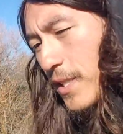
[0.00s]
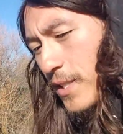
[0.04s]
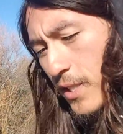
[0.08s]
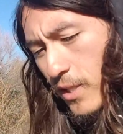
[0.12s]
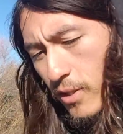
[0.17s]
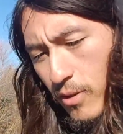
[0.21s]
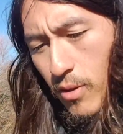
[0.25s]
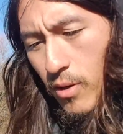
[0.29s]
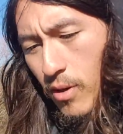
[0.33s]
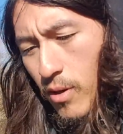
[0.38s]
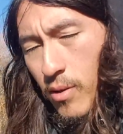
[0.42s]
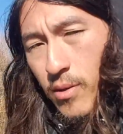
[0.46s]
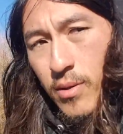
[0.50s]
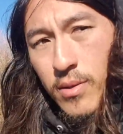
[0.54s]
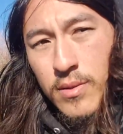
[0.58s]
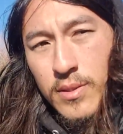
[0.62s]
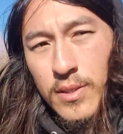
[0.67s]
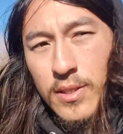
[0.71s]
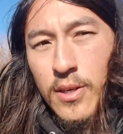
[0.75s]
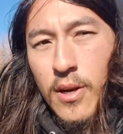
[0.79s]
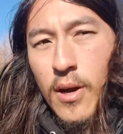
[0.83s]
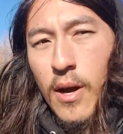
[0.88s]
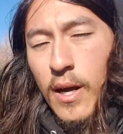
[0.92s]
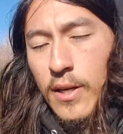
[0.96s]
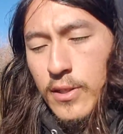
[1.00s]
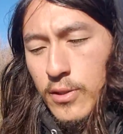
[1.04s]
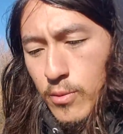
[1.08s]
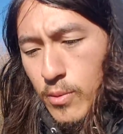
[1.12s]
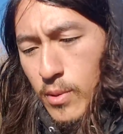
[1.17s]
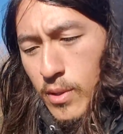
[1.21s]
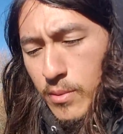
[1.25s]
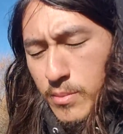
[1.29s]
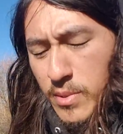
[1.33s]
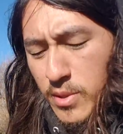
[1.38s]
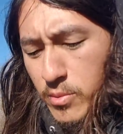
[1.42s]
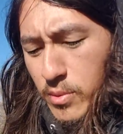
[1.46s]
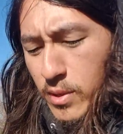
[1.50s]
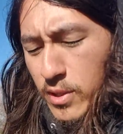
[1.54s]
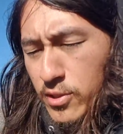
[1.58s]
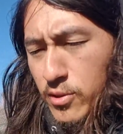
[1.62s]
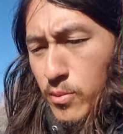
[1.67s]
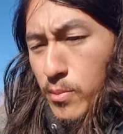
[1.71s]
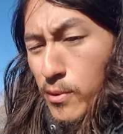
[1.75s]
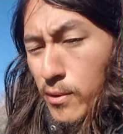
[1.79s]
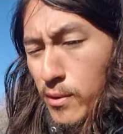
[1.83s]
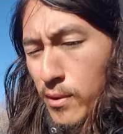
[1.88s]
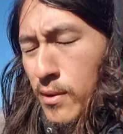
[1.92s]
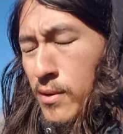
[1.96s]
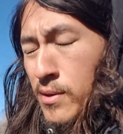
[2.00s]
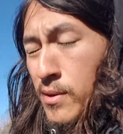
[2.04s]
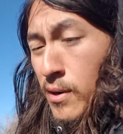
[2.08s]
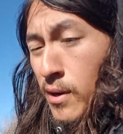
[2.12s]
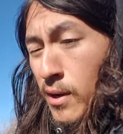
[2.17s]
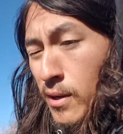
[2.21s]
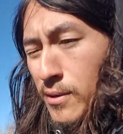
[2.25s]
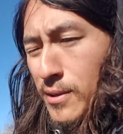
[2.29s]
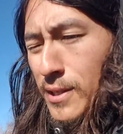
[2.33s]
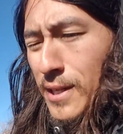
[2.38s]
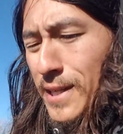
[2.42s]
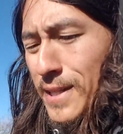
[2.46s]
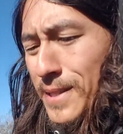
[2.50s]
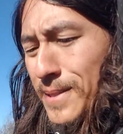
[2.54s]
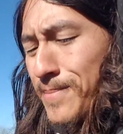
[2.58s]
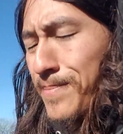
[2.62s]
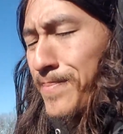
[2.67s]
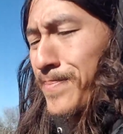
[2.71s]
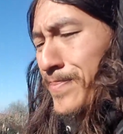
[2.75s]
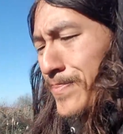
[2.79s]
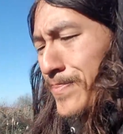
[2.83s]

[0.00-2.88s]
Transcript: zero, you know, I do want to be reachable online.